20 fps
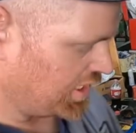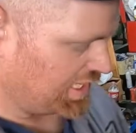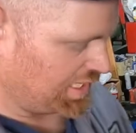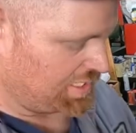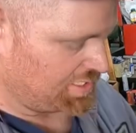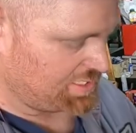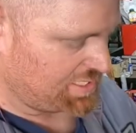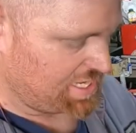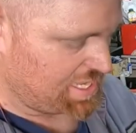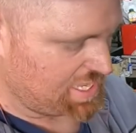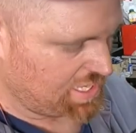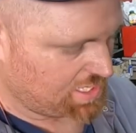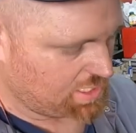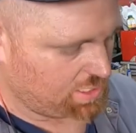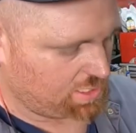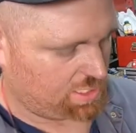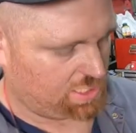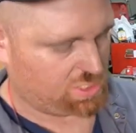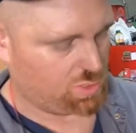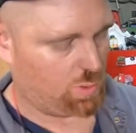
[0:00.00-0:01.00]
can
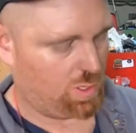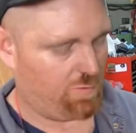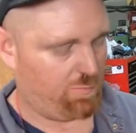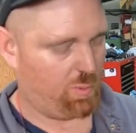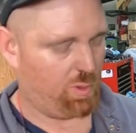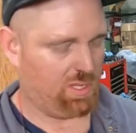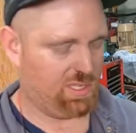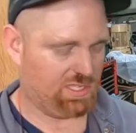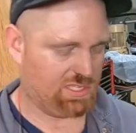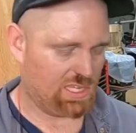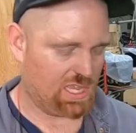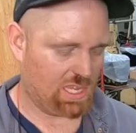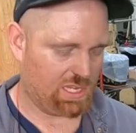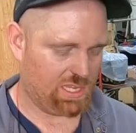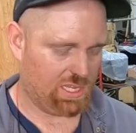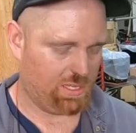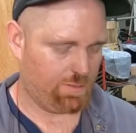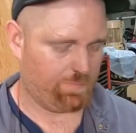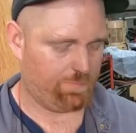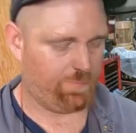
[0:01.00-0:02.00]
take a 12-point
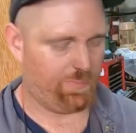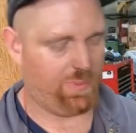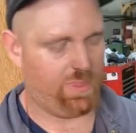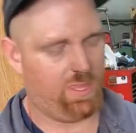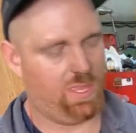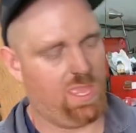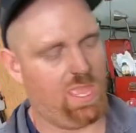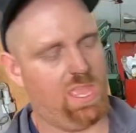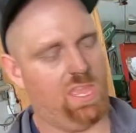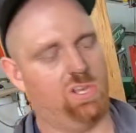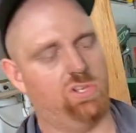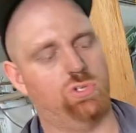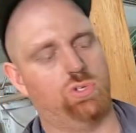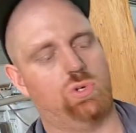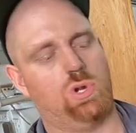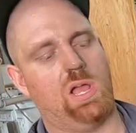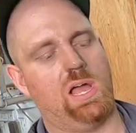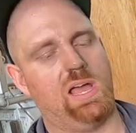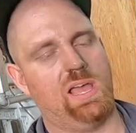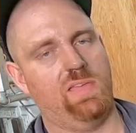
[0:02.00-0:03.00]
socket and
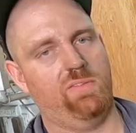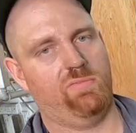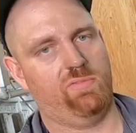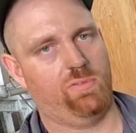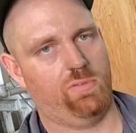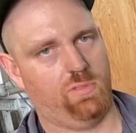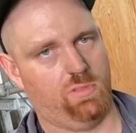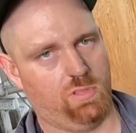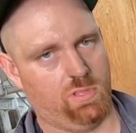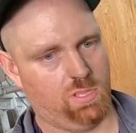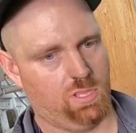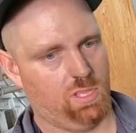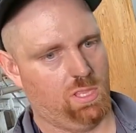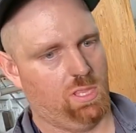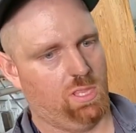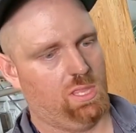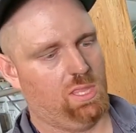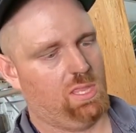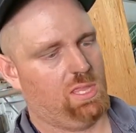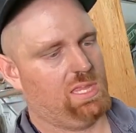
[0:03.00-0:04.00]
drive
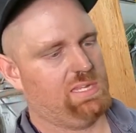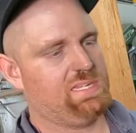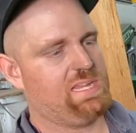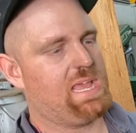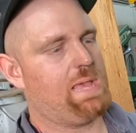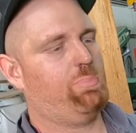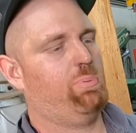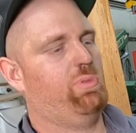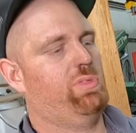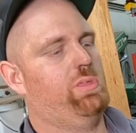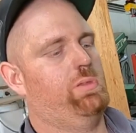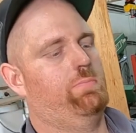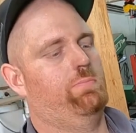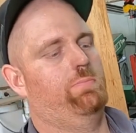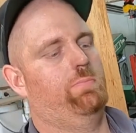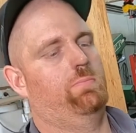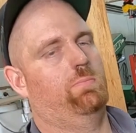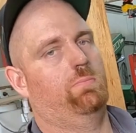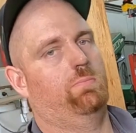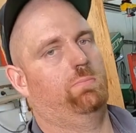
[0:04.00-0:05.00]
a tap with it.
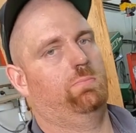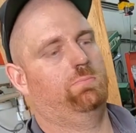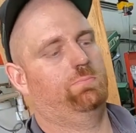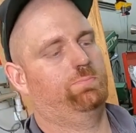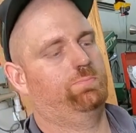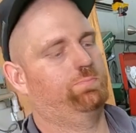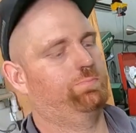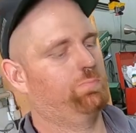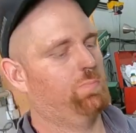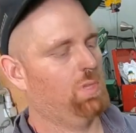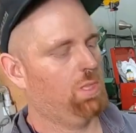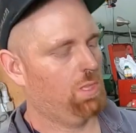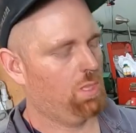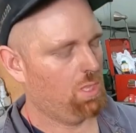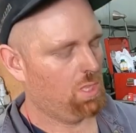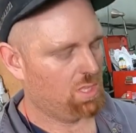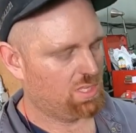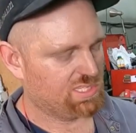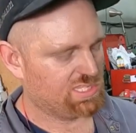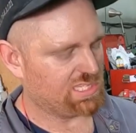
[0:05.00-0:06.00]

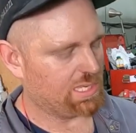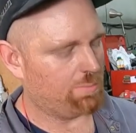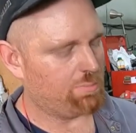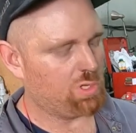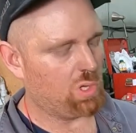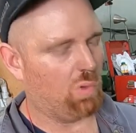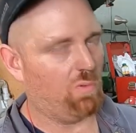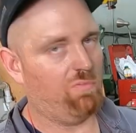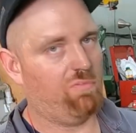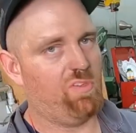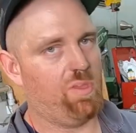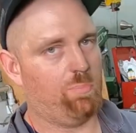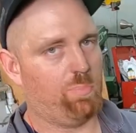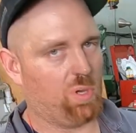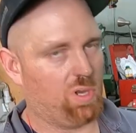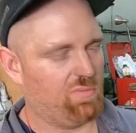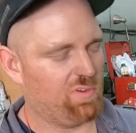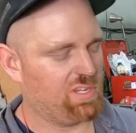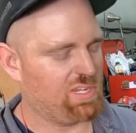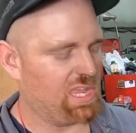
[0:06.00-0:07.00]
Some don't fit
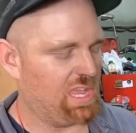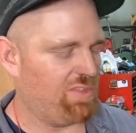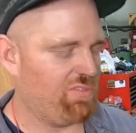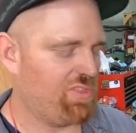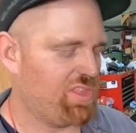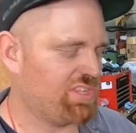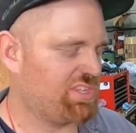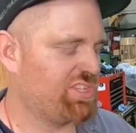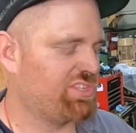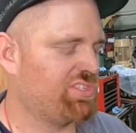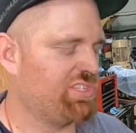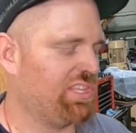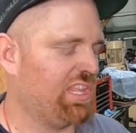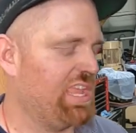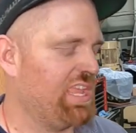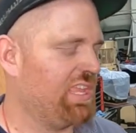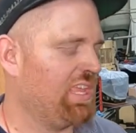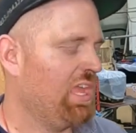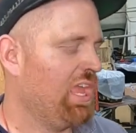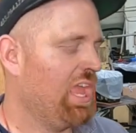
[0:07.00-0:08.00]
perfect. Now, this isn't
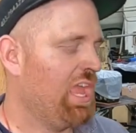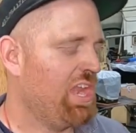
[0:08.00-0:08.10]
like,